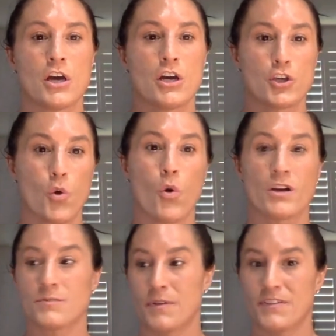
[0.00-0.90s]
yours
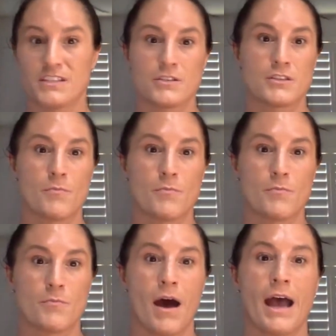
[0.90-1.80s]
but this is mine
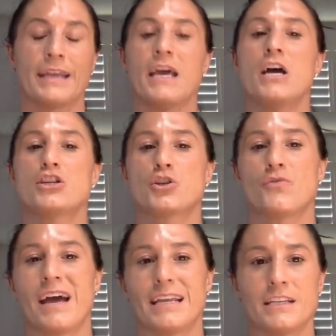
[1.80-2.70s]
so
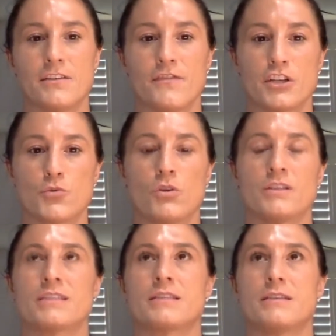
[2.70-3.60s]
that individual
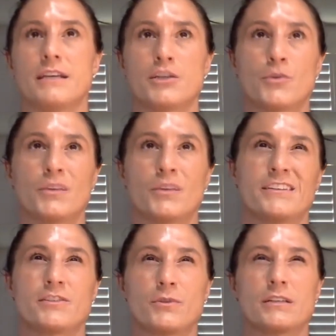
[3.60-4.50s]
is
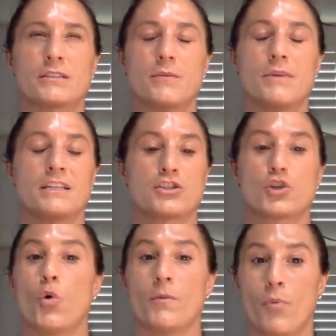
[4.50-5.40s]
individualism is
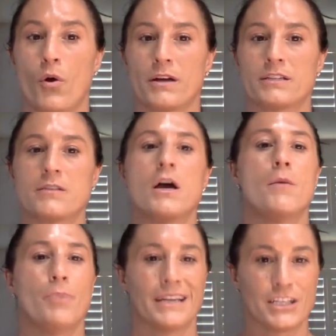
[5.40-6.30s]
so important
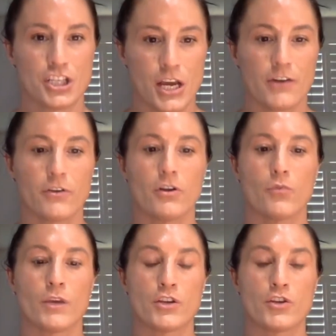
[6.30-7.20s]
but in general
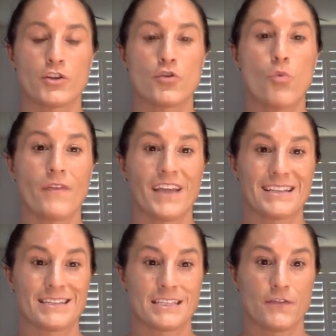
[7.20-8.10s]
we do want that
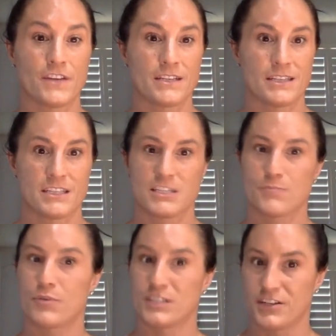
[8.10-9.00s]
stiffness as
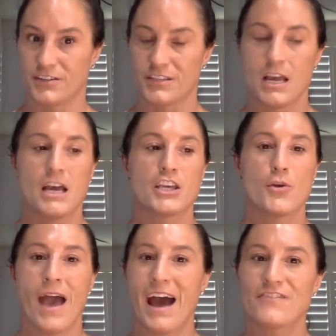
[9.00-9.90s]
sprinters you
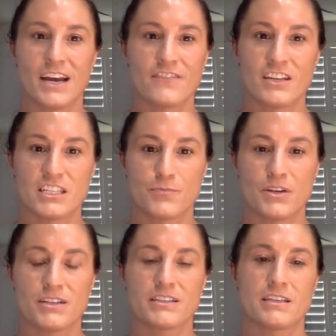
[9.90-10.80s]
have to have that
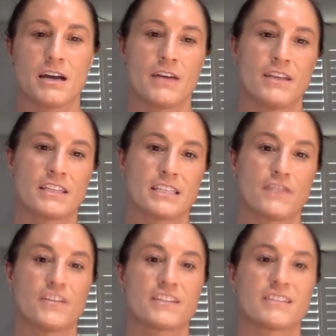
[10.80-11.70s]
sprint uh, that
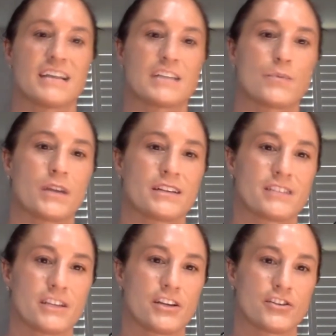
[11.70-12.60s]
stiffness because that's where it's
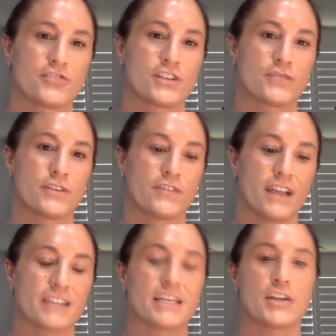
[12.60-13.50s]
your stretch
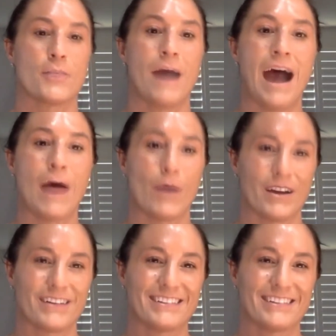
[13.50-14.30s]
reflex and your power